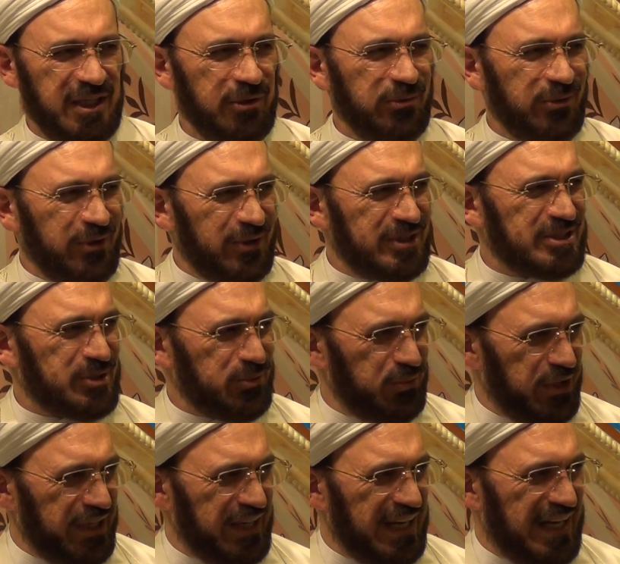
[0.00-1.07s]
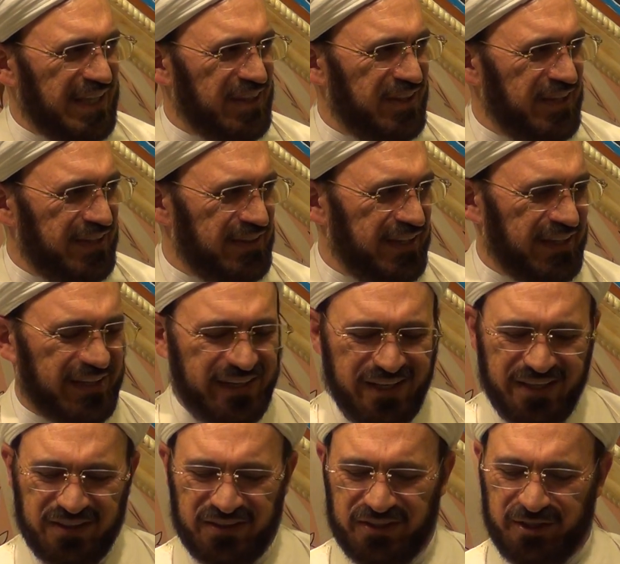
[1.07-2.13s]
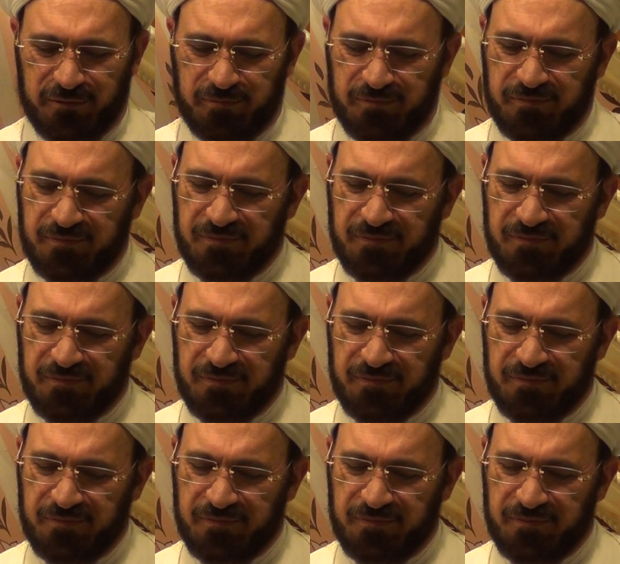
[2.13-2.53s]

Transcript: a worse way and then they kill them.